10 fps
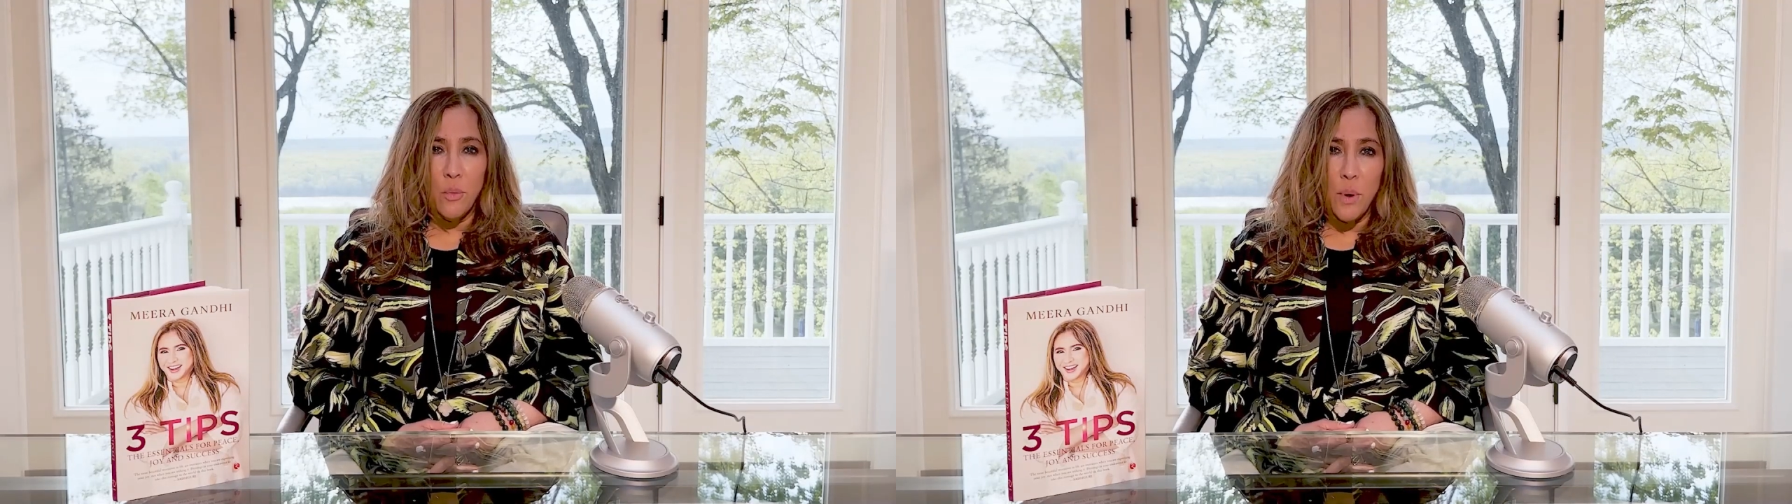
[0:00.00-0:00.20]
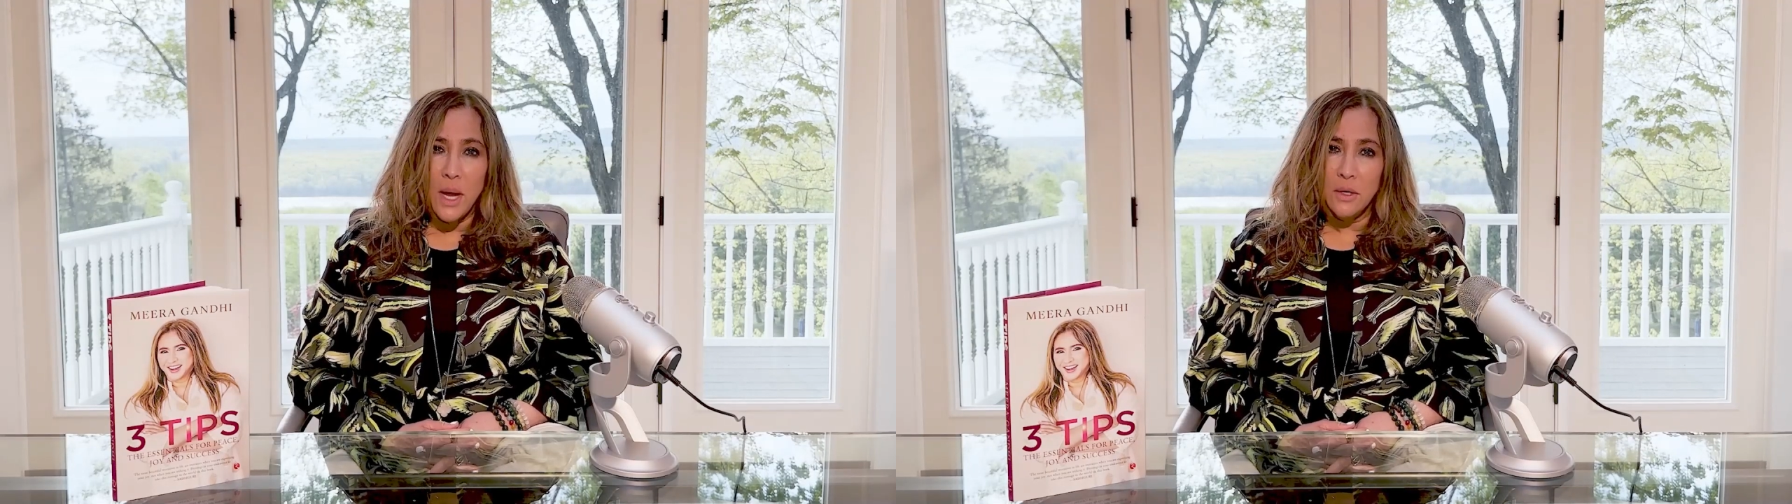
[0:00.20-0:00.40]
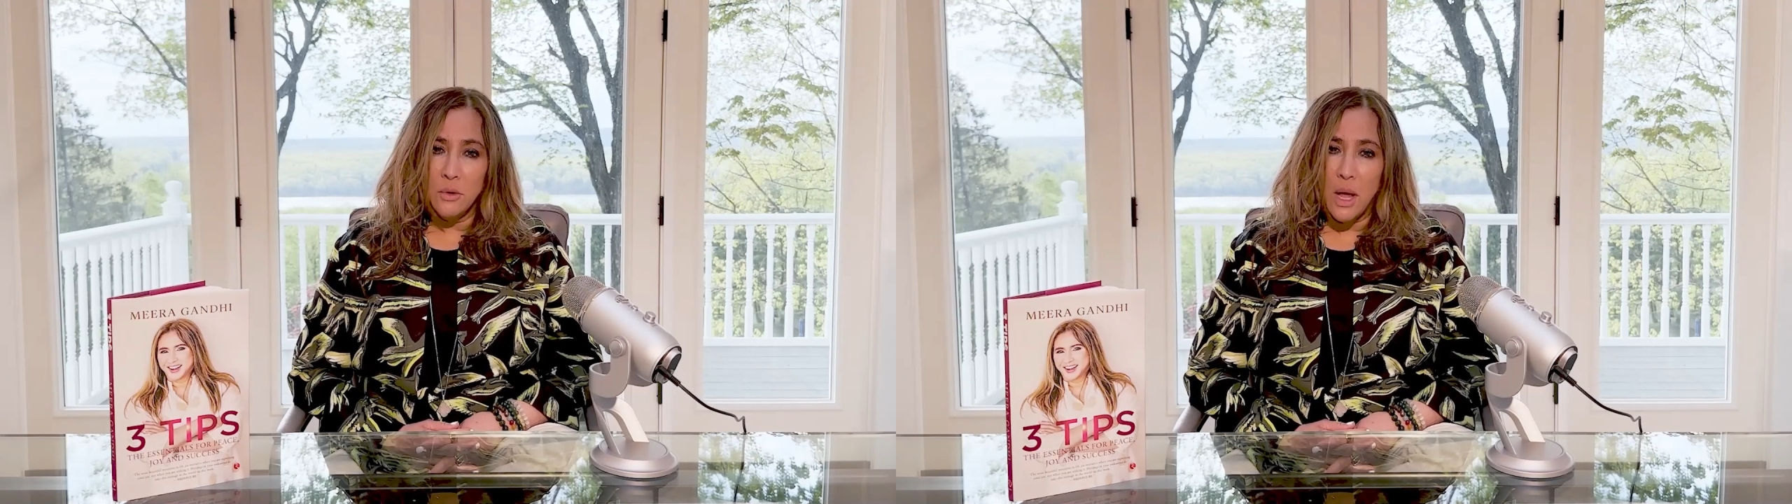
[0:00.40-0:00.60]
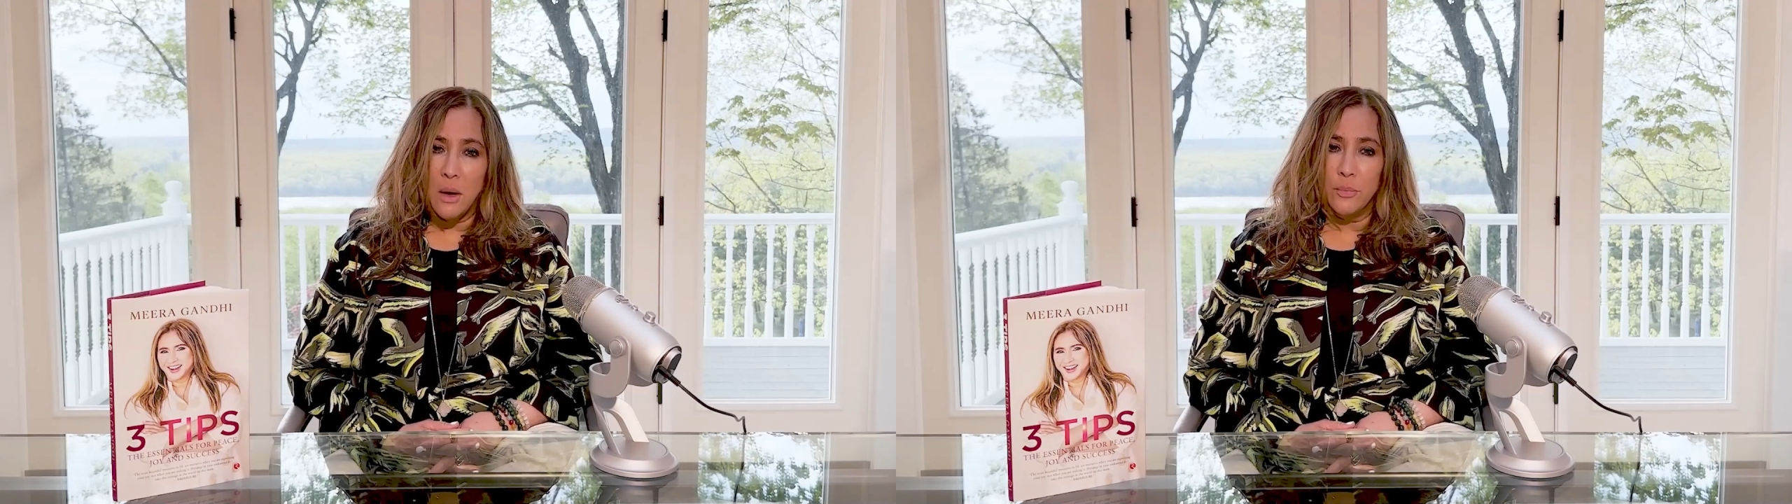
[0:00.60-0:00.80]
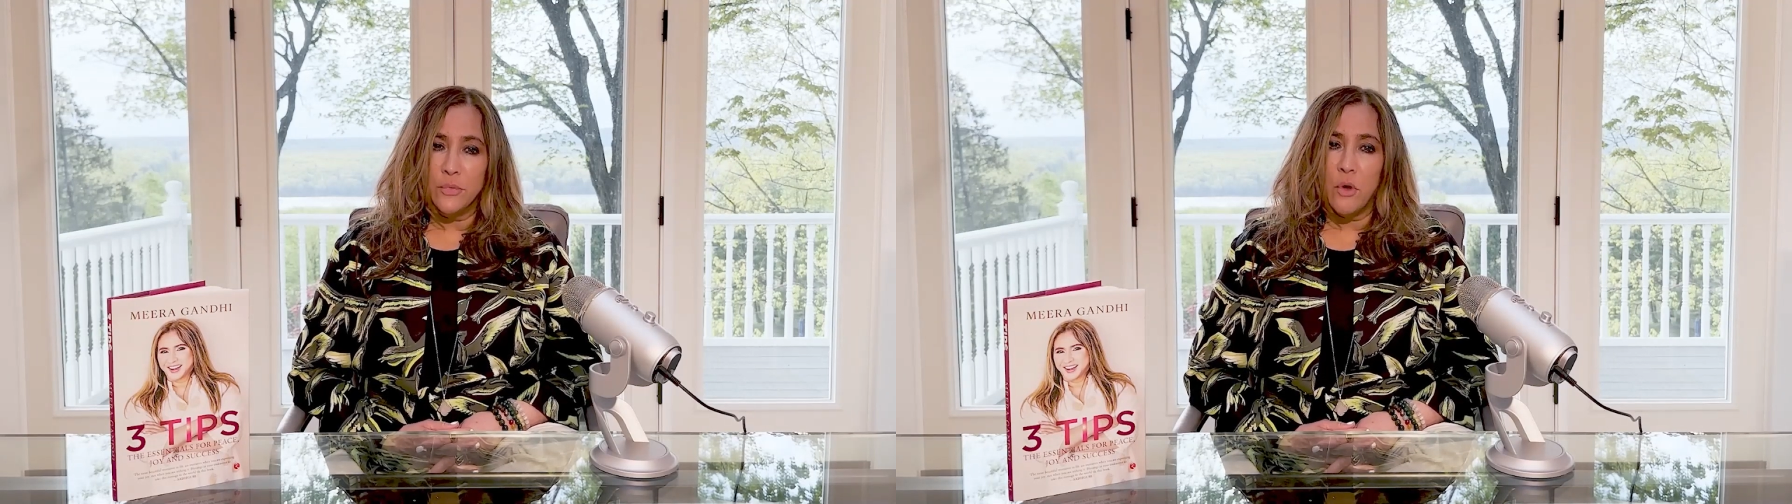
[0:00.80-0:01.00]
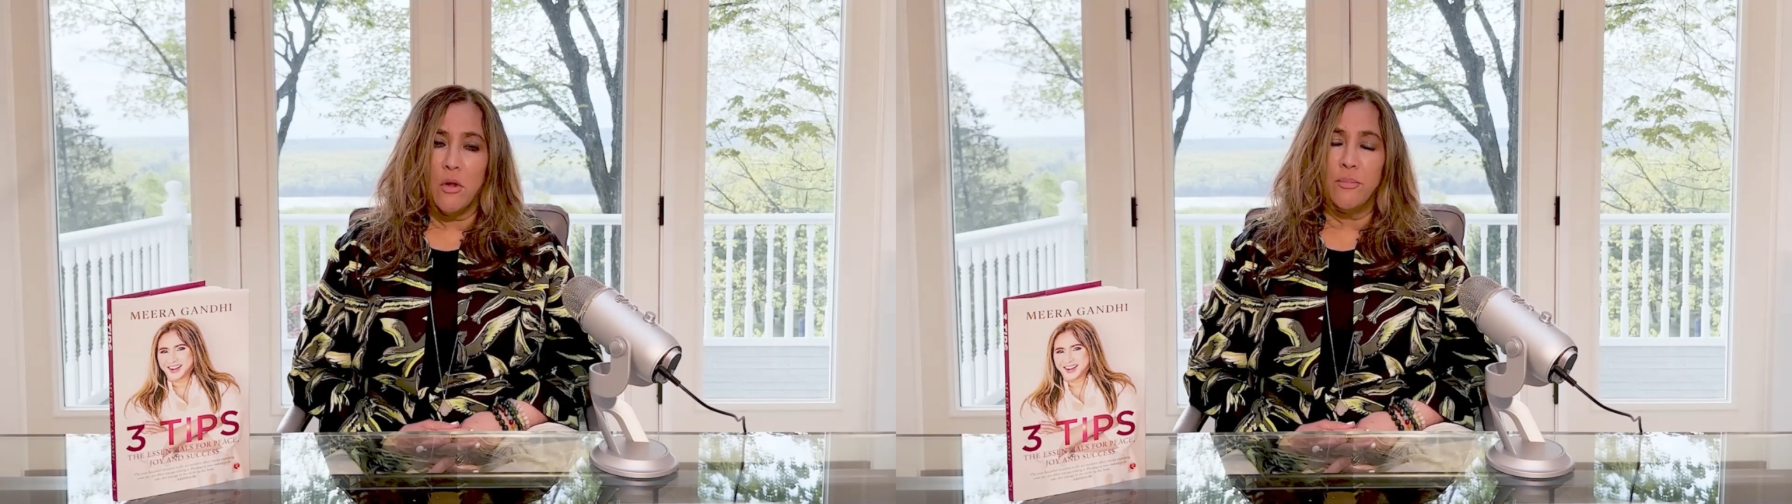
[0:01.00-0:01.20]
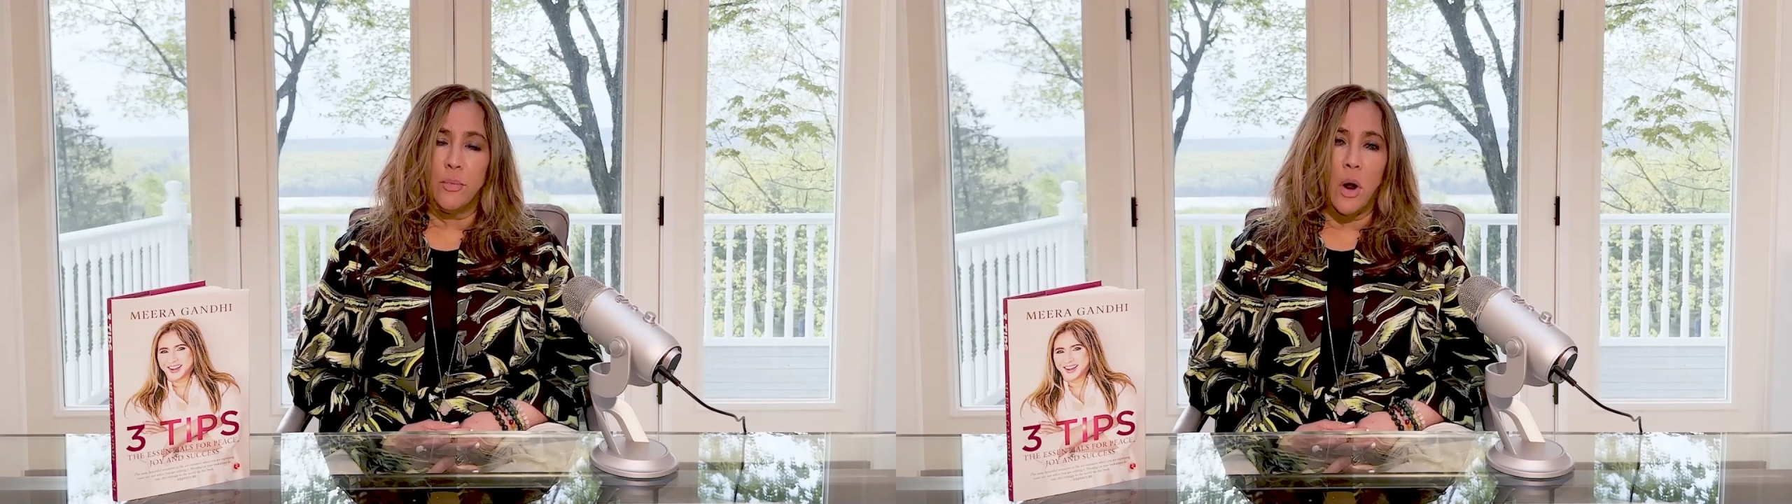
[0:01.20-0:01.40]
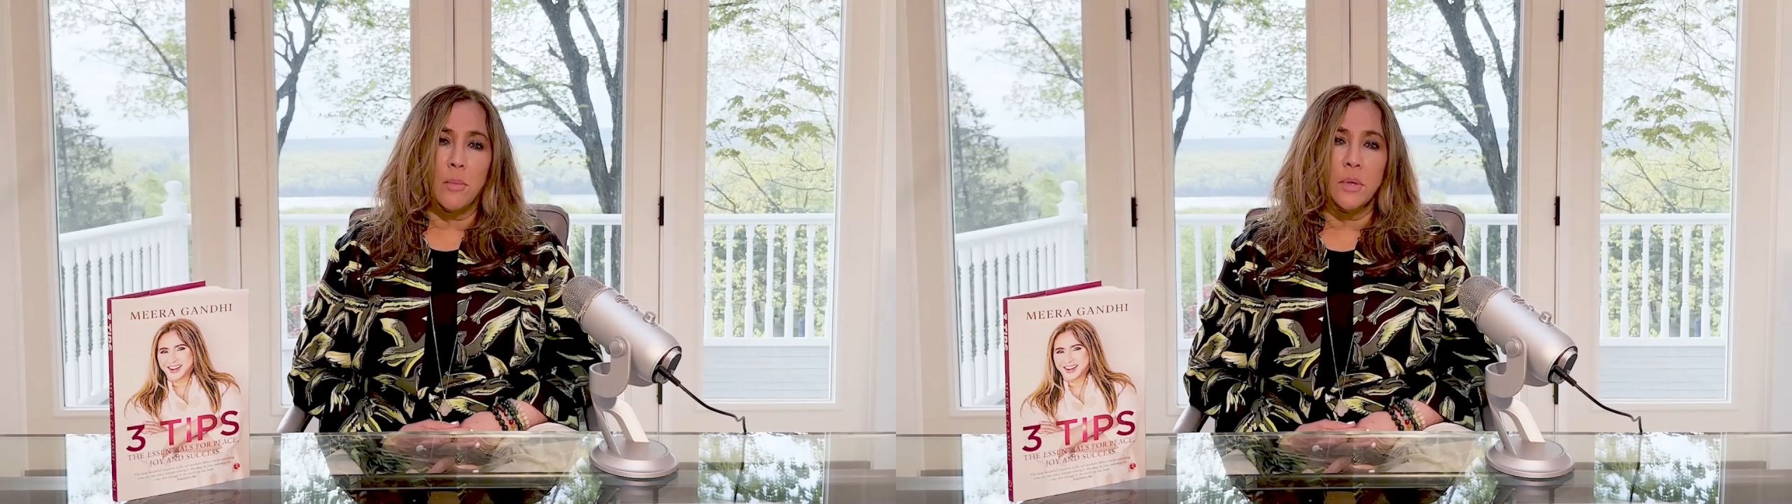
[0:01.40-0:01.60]
way to help solve
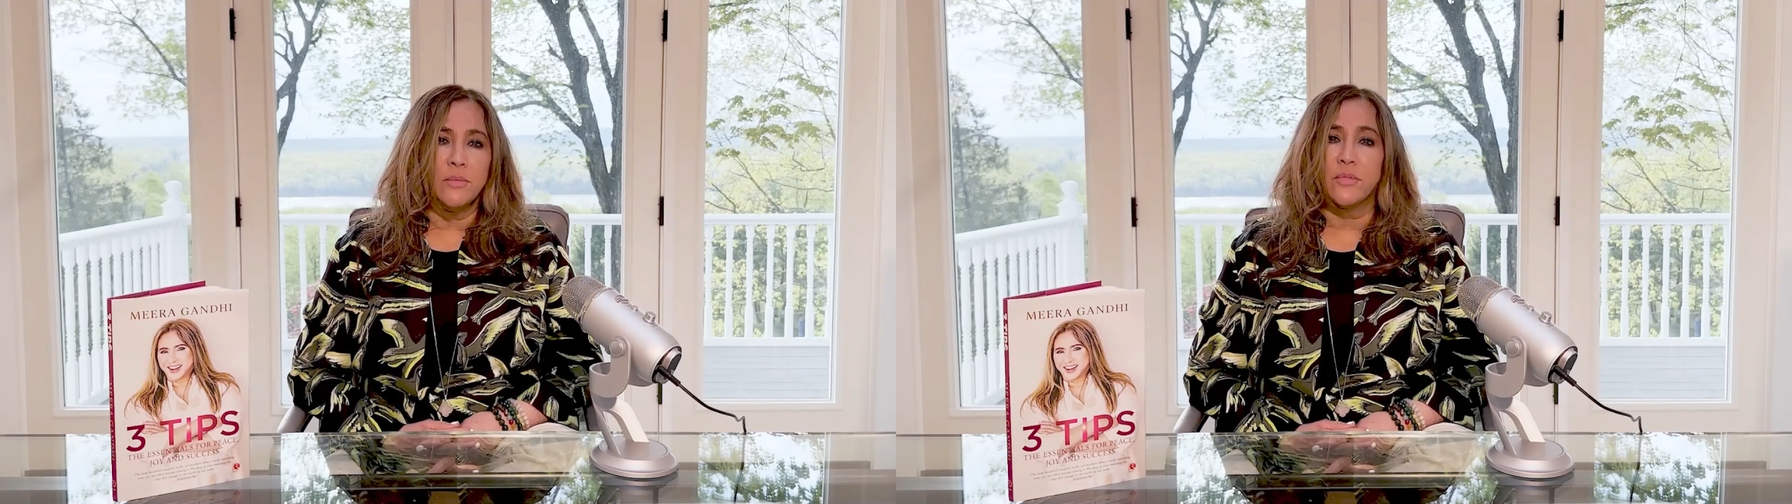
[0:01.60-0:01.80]
problems